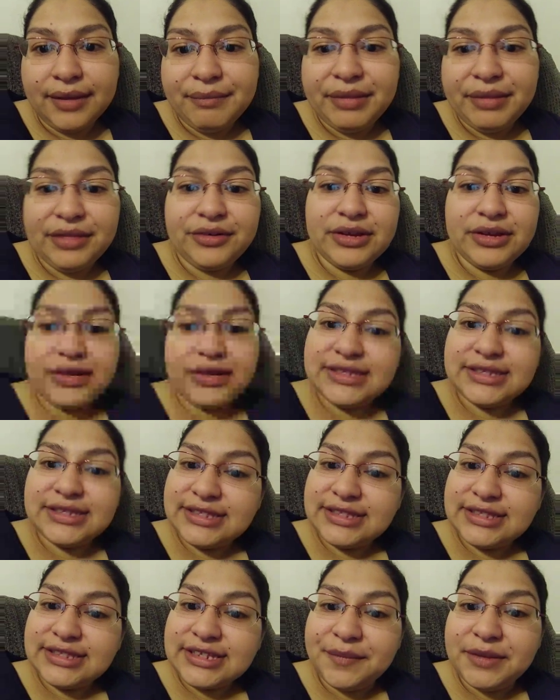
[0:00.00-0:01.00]
my little
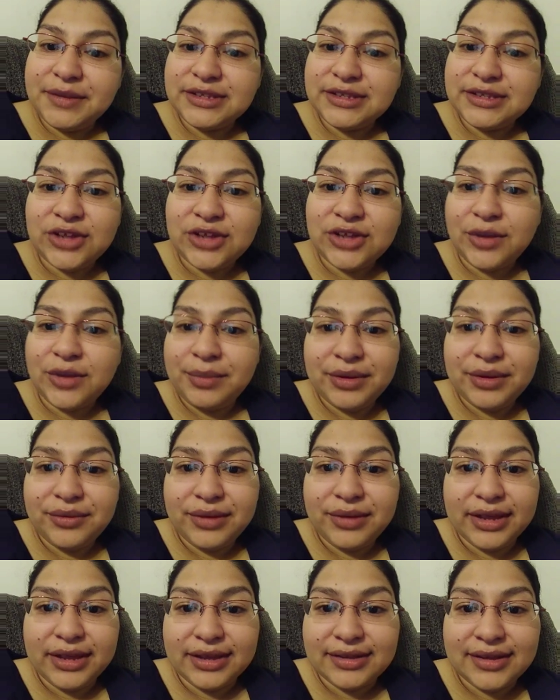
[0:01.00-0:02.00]
cousin's coming, so I'll be
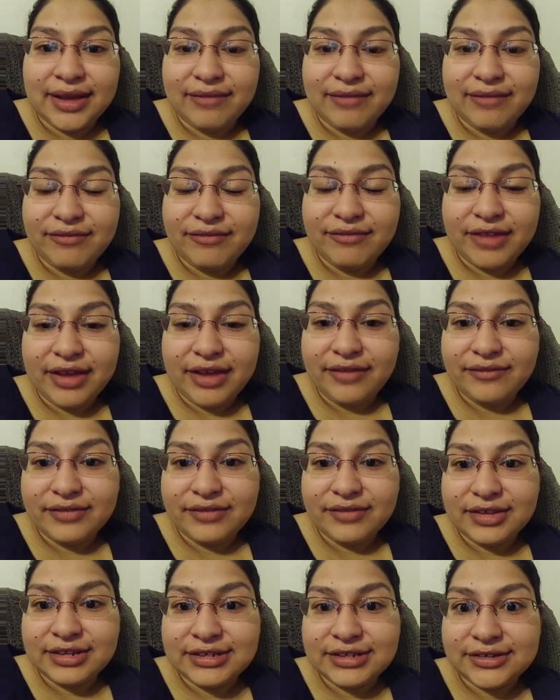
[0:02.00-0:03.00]
awake at 5
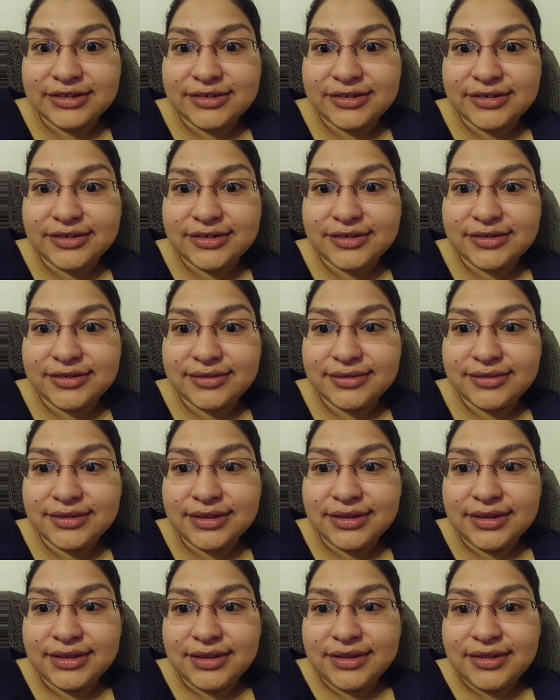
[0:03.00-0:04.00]
until
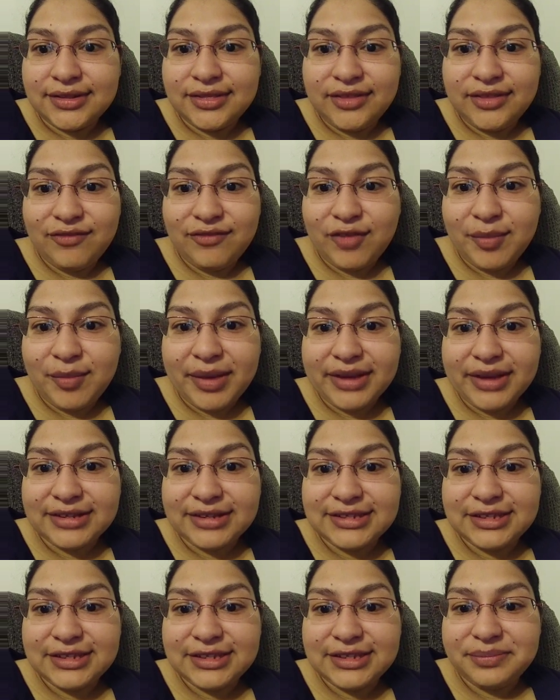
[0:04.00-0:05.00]
they fall back
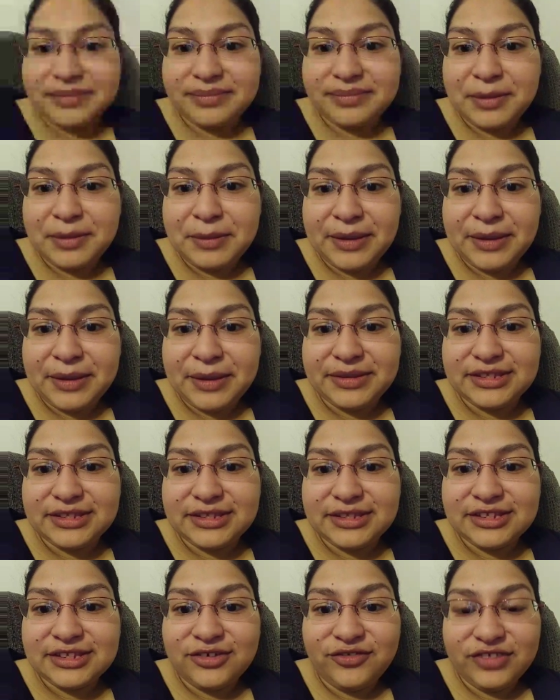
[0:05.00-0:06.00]
asleep. My
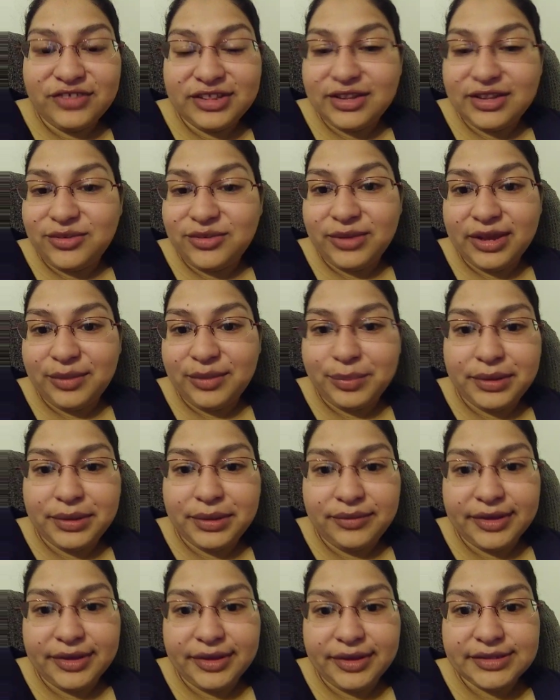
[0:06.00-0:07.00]
babies. Hopefully, they don't wake up when
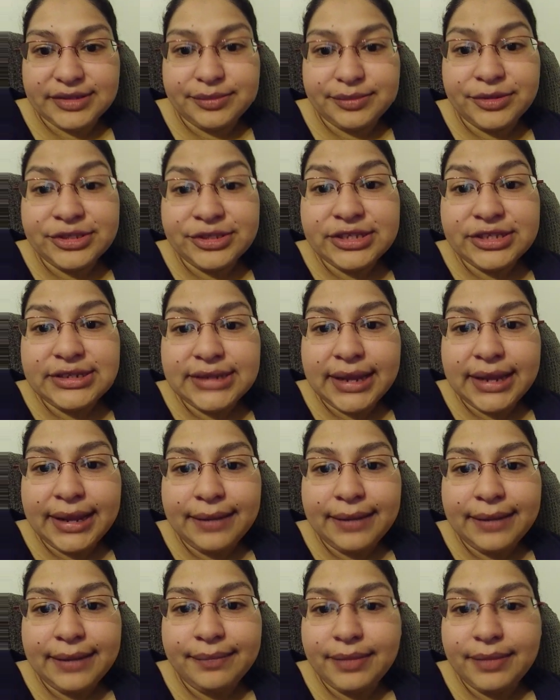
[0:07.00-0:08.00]
he wakes up. Most of the
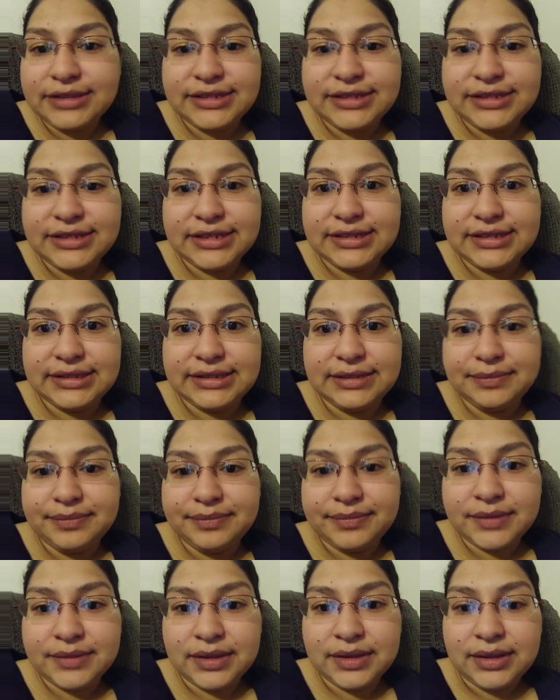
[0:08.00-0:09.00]
time, they stay asleep.
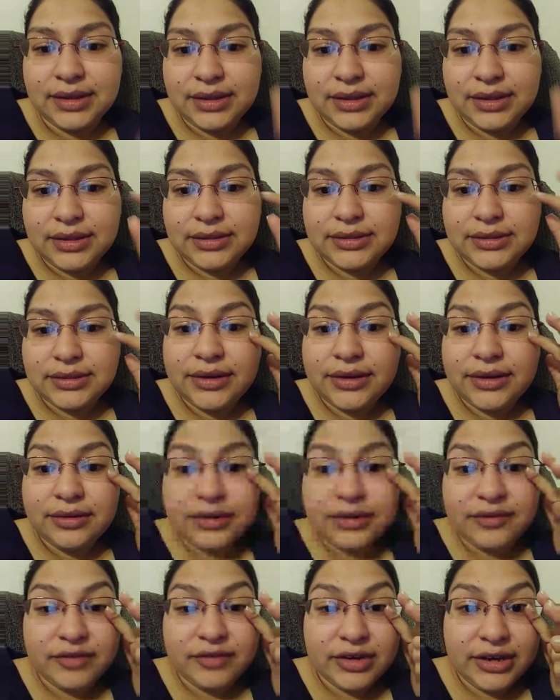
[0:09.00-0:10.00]
They don't
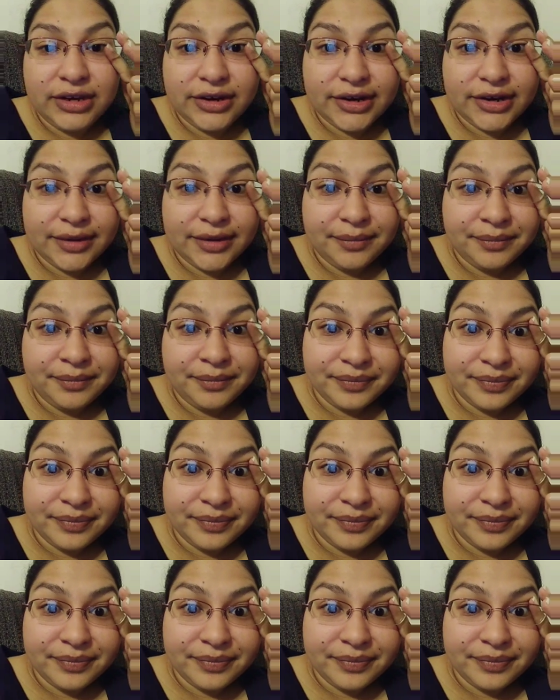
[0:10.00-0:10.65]
even hear him.